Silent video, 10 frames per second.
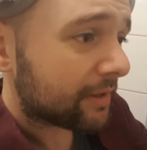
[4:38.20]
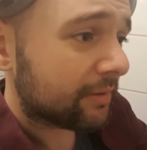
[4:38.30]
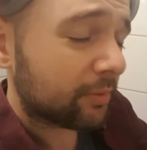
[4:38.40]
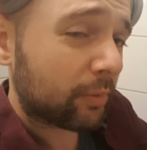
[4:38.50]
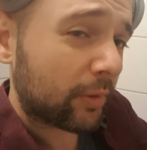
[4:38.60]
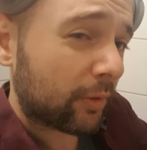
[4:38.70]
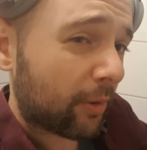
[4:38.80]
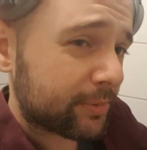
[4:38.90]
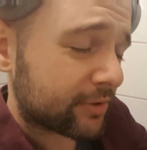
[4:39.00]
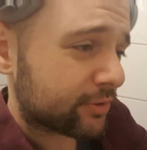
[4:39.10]
what
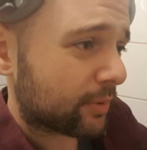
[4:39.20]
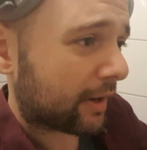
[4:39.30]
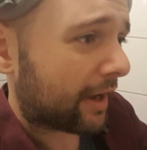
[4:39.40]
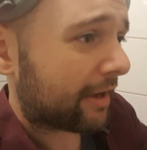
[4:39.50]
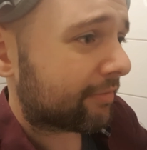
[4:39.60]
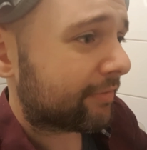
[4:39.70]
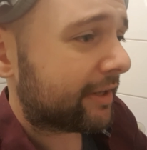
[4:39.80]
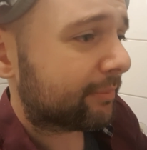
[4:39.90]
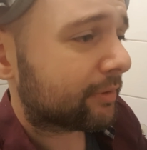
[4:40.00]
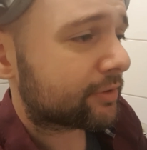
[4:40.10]
options you have
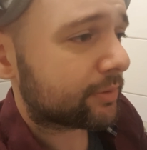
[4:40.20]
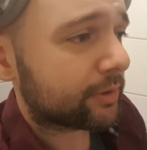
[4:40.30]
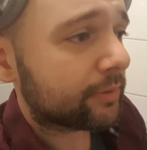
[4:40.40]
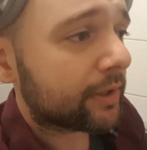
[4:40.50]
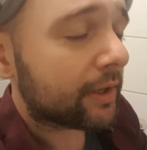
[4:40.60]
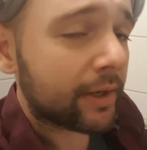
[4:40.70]
available to you.